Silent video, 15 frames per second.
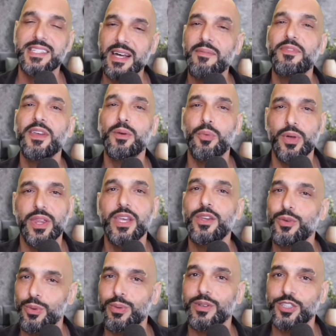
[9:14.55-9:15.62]
something within
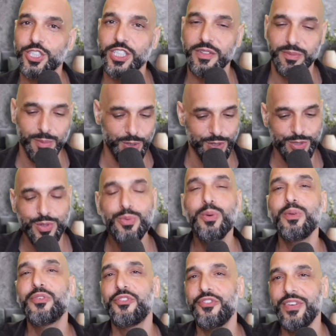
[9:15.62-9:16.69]
you will shift, because you
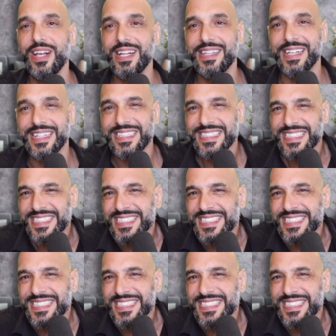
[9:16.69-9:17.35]
will feel it.